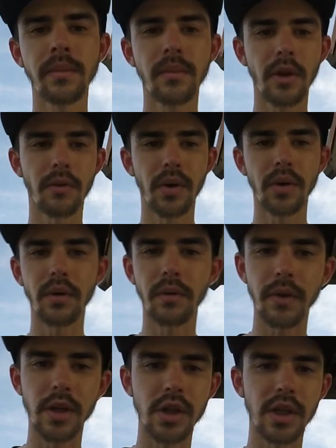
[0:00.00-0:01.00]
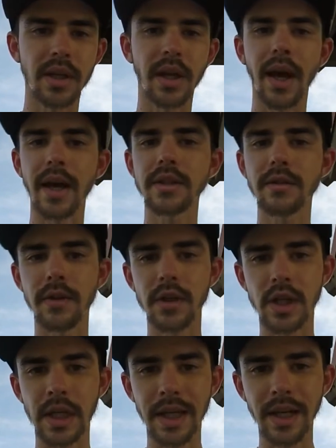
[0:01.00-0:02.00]
vertical fishing, ice
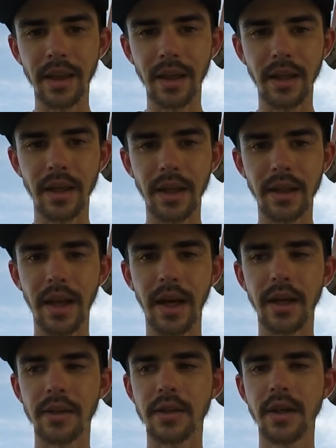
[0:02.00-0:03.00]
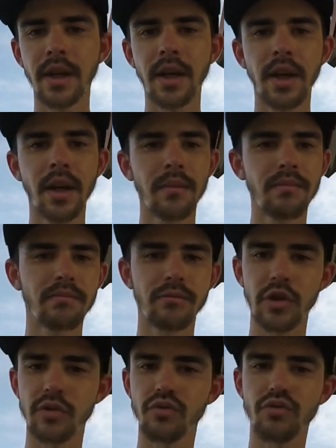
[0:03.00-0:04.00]
fishing, anything like that.
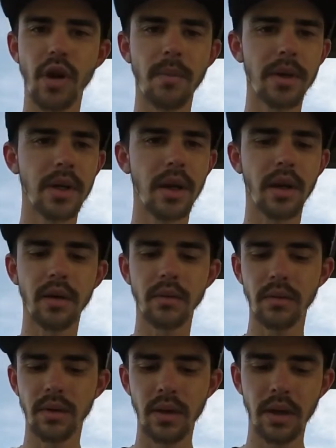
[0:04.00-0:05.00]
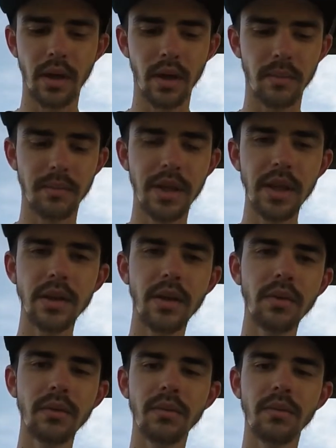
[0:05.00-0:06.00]
Just drop it down. They
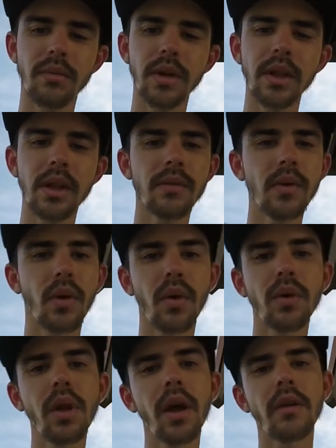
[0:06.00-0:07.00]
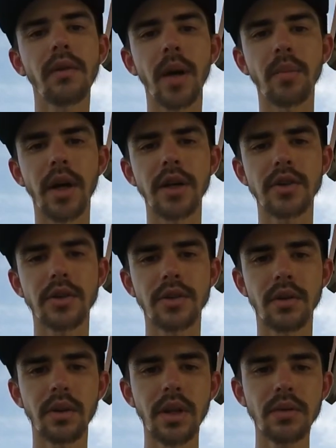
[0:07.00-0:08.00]
don't really give you a whole lot of vibration, so
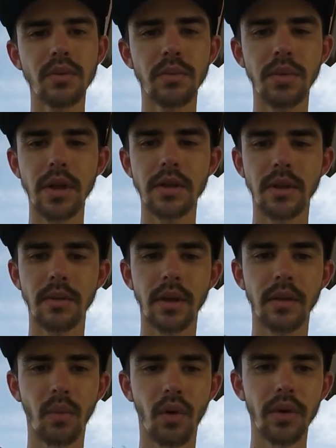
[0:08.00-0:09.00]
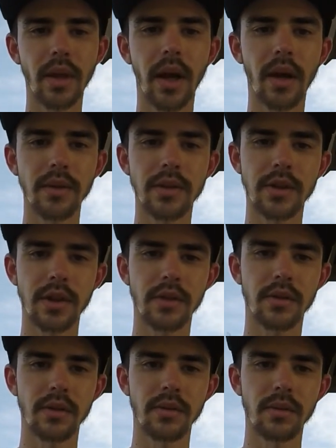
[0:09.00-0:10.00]
these would be something more that I would stick
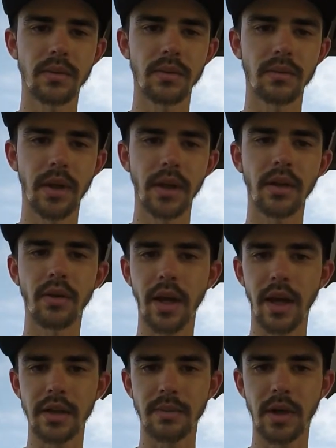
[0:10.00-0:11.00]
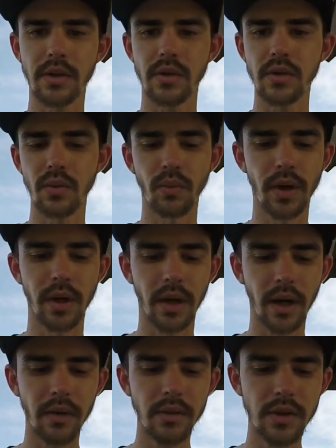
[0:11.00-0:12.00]
to, like your Castmasters and whatnot.
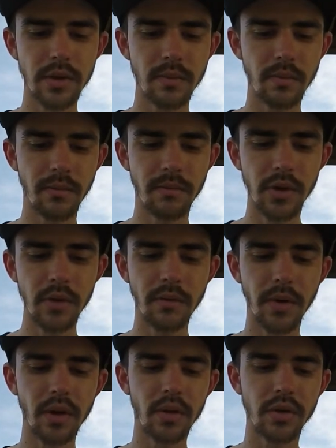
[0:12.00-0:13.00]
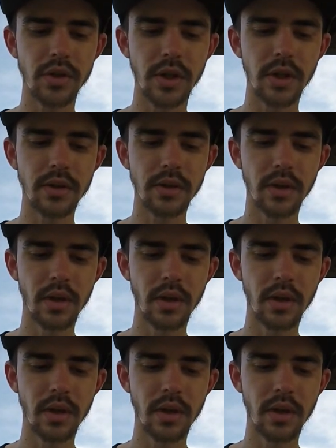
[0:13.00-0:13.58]
I would just do vertical jigs